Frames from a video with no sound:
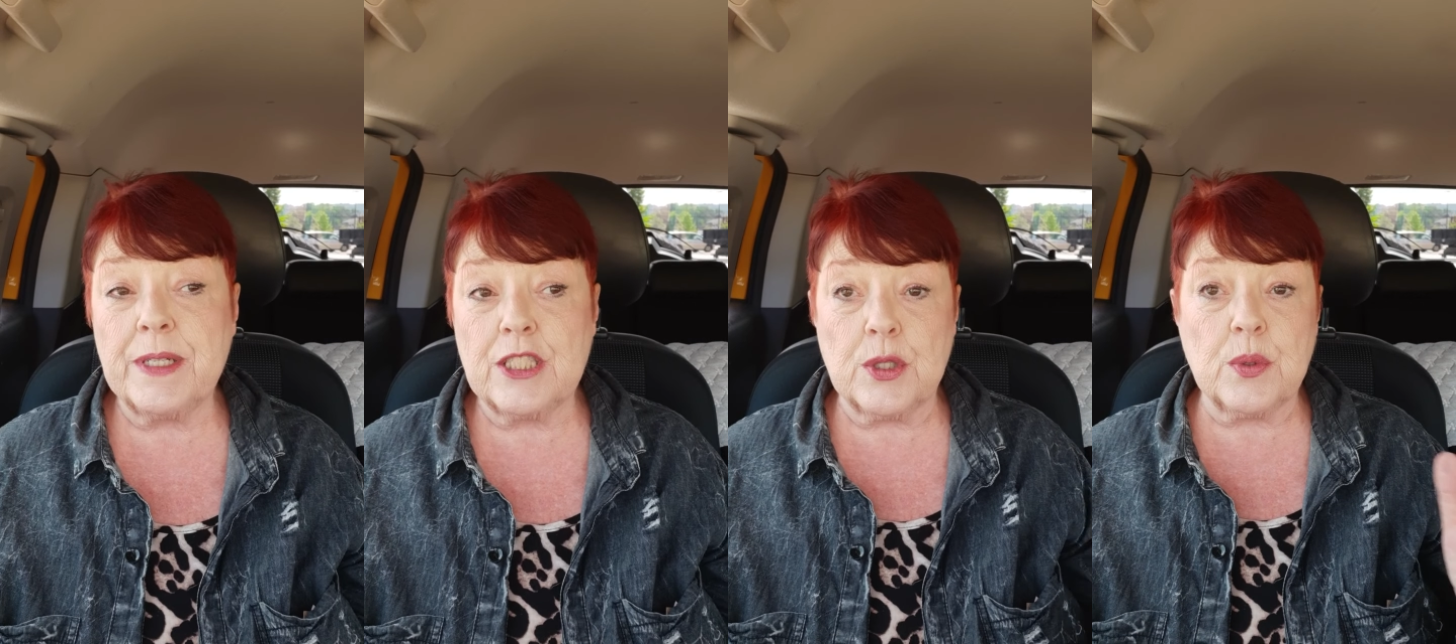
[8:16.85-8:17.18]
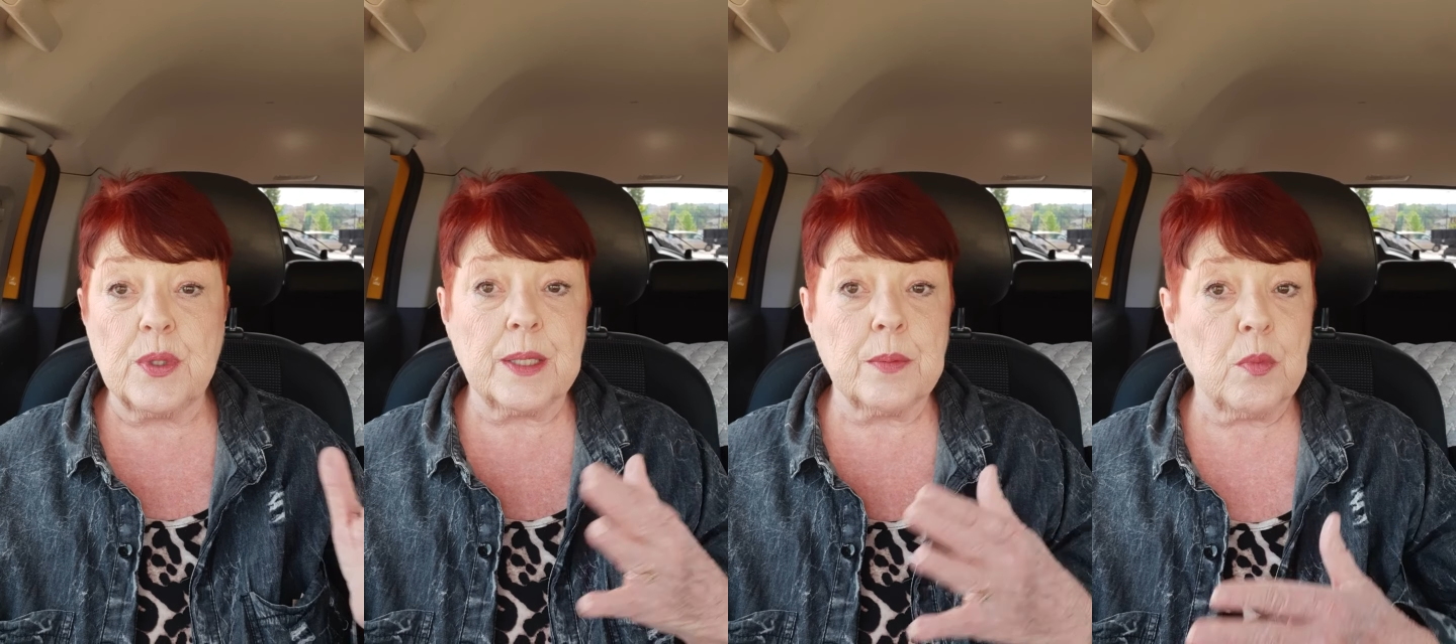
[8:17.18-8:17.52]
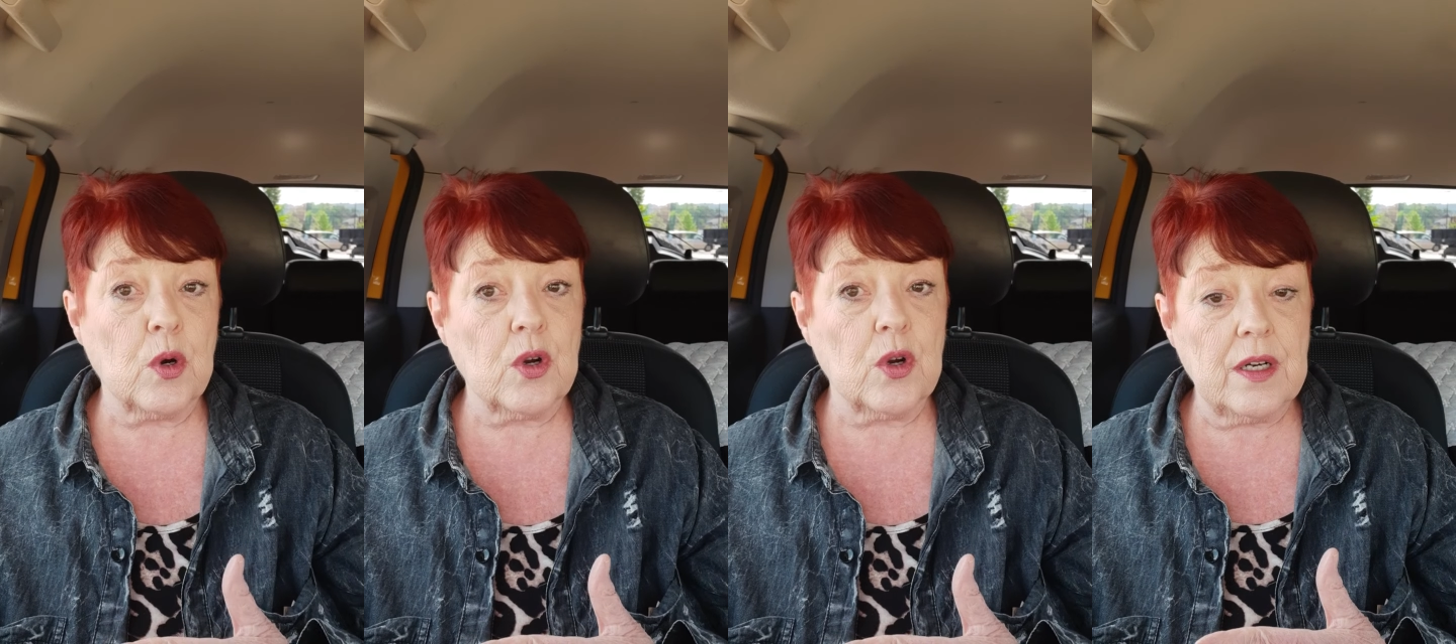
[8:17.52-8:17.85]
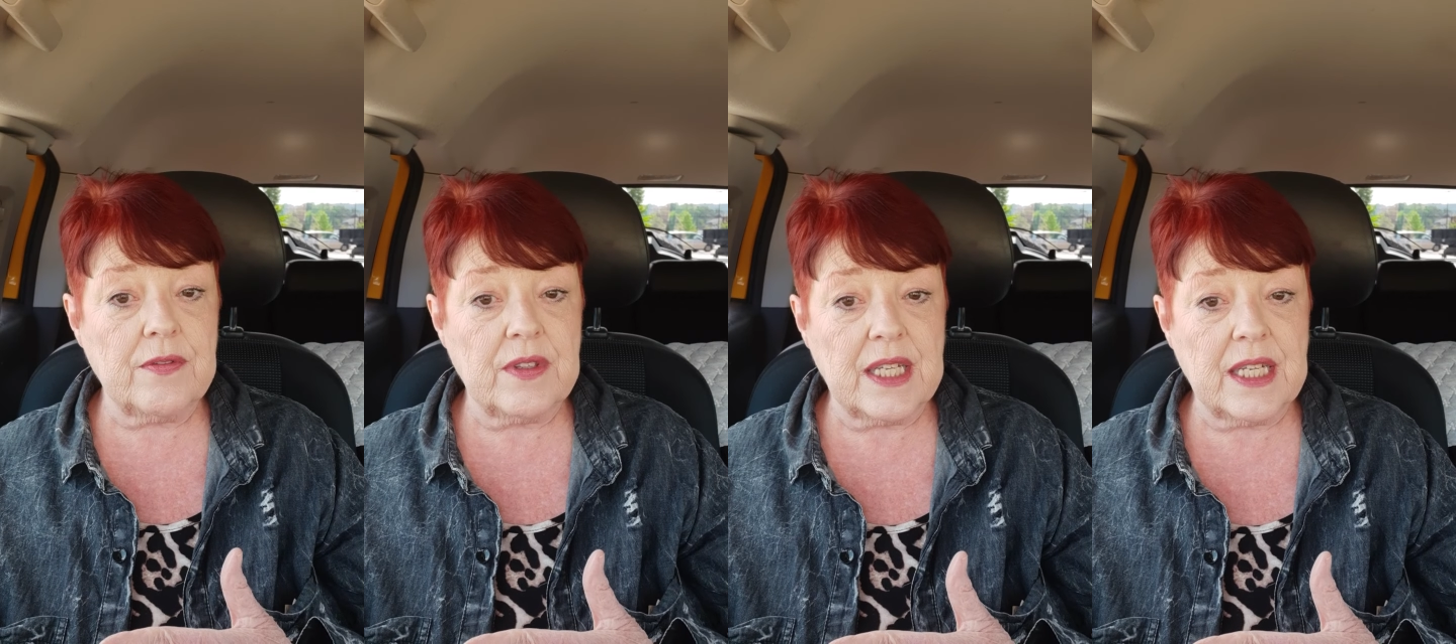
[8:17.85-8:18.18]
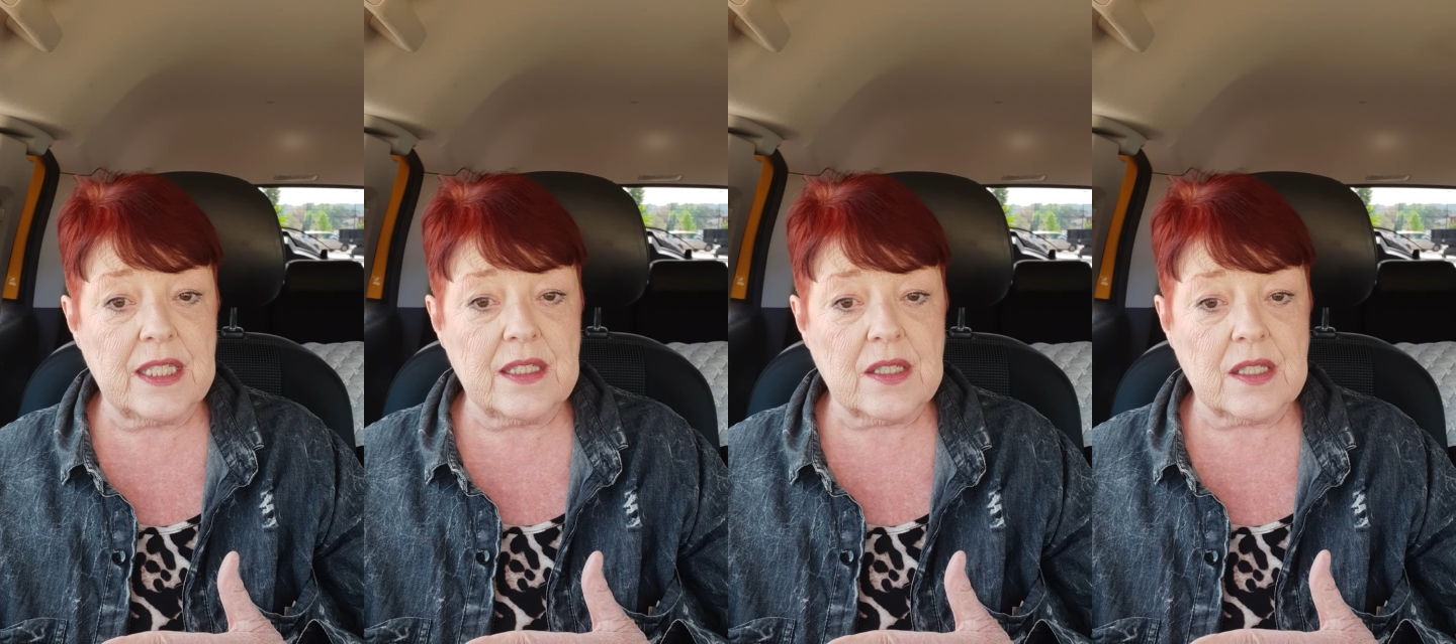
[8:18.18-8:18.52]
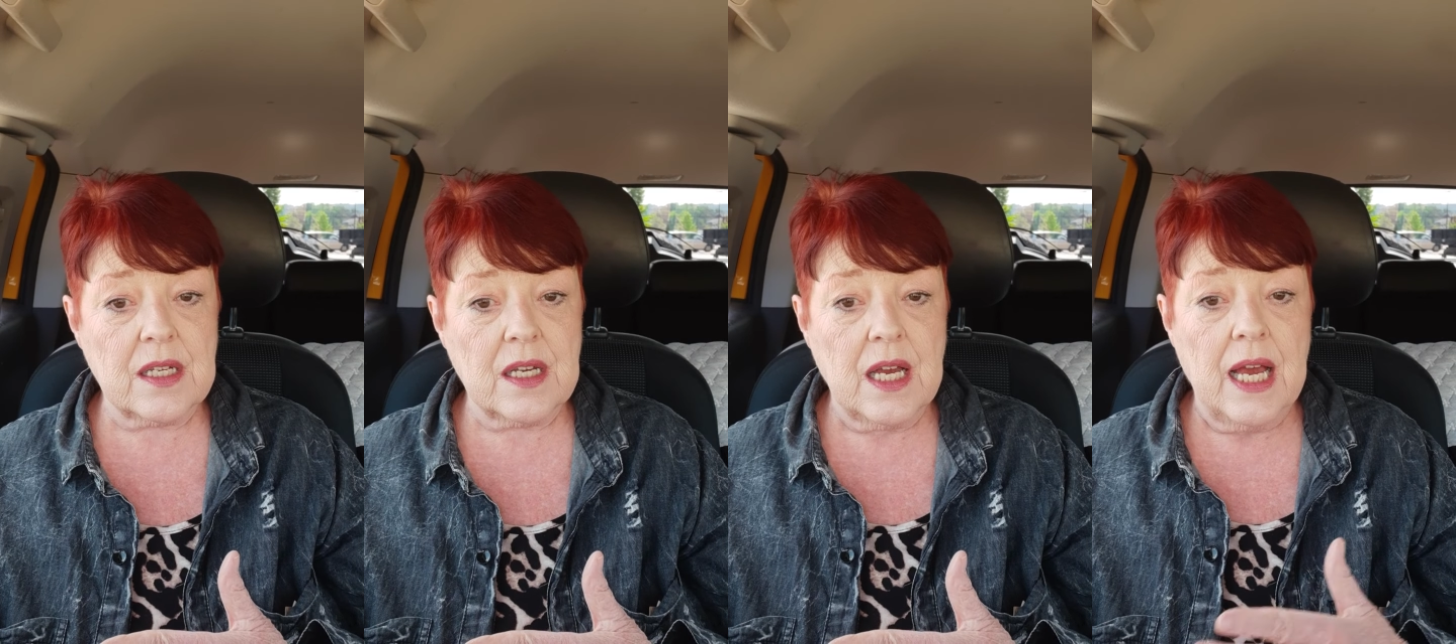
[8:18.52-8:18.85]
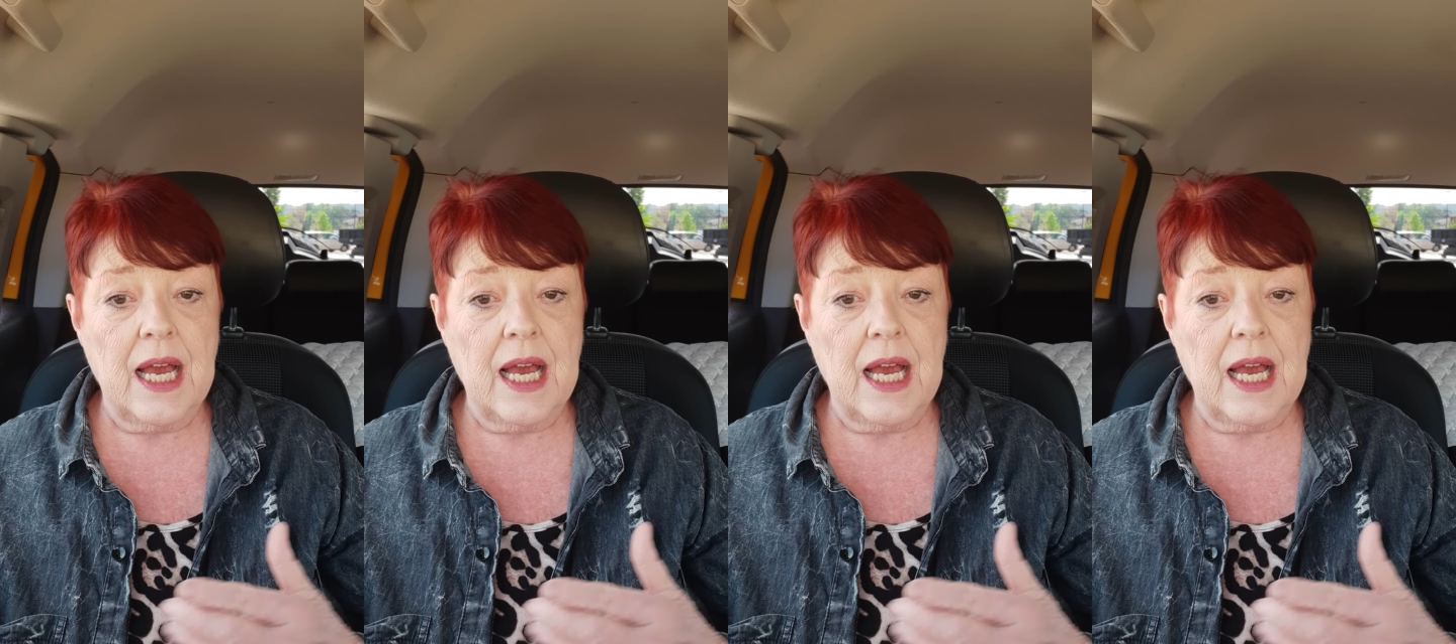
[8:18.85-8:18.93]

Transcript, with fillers: be doing more of these,